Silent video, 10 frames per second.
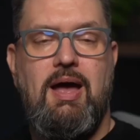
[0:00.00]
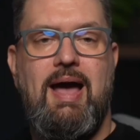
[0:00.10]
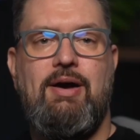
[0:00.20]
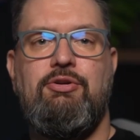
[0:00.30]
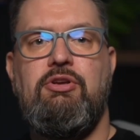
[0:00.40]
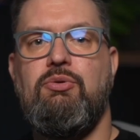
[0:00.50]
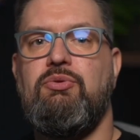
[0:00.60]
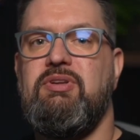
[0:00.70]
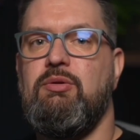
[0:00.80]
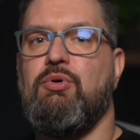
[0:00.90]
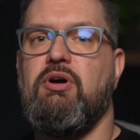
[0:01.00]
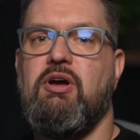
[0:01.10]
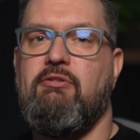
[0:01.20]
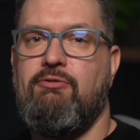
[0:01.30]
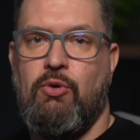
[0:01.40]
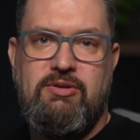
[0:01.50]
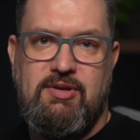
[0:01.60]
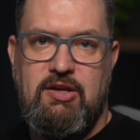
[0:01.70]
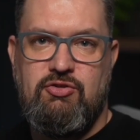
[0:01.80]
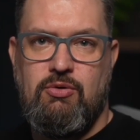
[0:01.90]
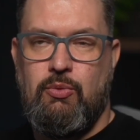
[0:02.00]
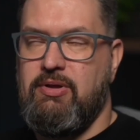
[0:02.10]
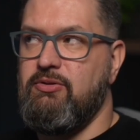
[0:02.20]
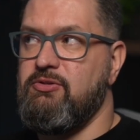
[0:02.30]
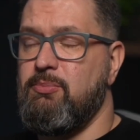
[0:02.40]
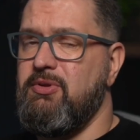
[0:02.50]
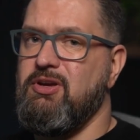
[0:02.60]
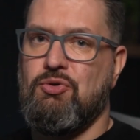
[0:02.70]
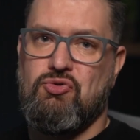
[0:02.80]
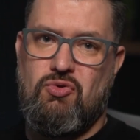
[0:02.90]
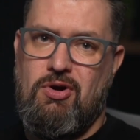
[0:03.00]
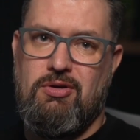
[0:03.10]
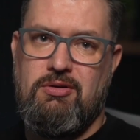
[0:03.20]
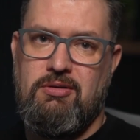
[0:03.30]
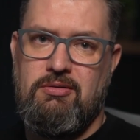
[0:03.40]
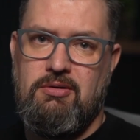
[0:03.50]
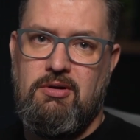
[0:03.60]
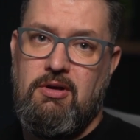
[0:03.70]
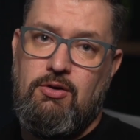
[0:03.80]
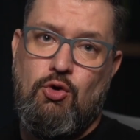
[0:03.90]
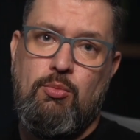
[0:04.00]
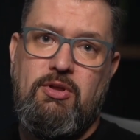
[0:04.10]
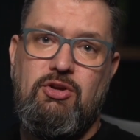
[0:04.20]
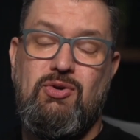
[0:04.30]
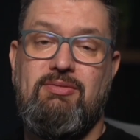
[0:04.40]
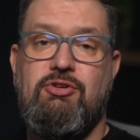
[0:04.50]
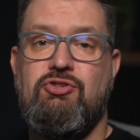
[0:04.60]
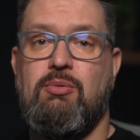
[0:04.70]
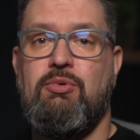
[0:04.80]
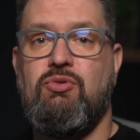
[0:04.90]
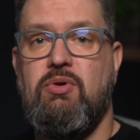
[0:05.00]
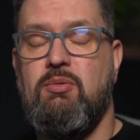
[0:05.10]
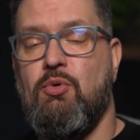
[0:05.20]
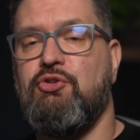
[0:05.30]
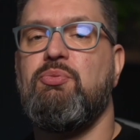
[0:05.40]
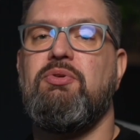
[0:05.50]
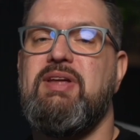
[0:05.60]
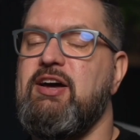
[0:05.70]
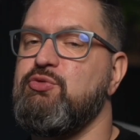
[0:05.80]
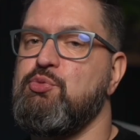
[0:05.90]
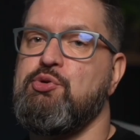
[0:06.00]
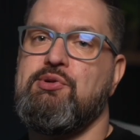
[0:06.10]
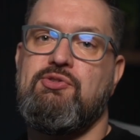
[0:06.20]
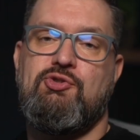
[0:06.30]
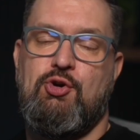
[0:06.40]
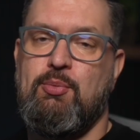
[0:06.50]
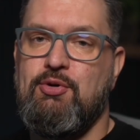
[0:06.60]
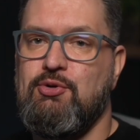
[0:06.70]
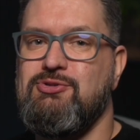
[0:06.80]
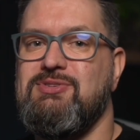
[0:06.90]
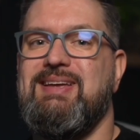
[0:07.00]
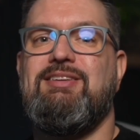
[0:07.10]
How do you debug a voice agent when something goes wrong? Normally, you'd have to jump between multiple dashboards, terminals, and